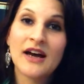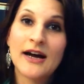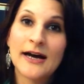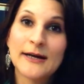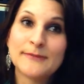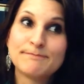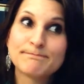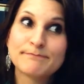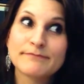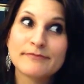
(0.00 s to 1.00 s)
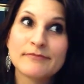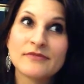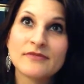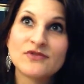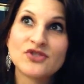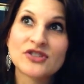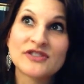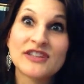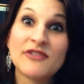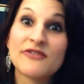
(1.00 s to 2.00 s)
um,
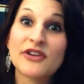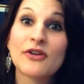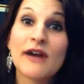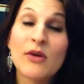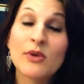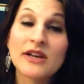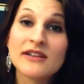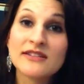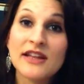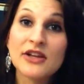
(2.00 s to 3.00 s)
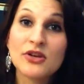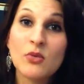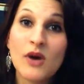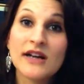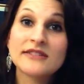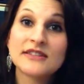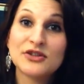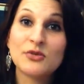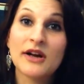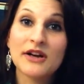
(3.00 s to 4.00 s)
just even figure out what it is that you want and
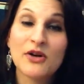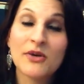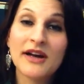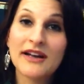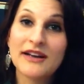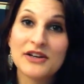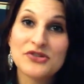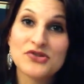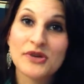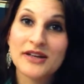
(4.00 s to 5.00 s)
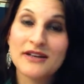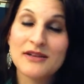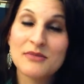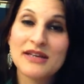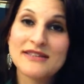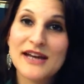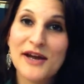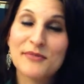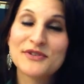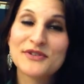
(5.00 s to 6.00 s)
you want to go ahead and enjoy it in the
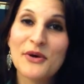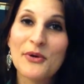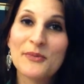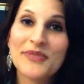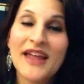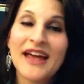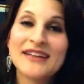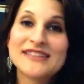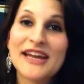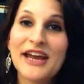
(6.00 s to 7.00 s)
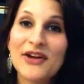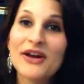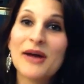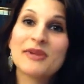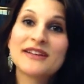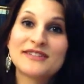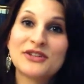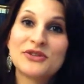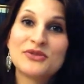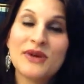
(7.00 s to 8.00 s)
meantime. So take care. God bless
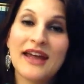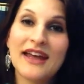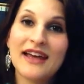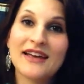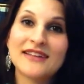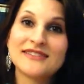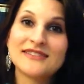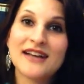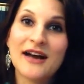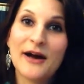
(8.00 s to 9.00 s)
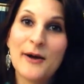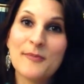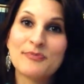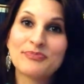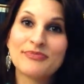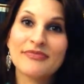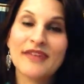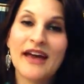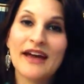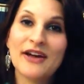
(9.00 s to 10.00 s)
you. And um,
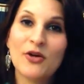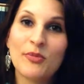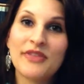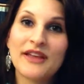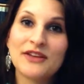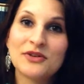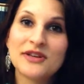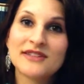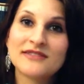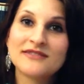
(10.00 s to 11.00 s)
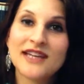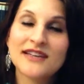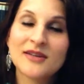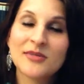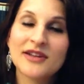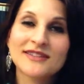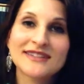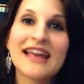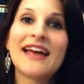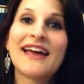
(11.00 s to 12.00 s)
I hope that you can take some of this.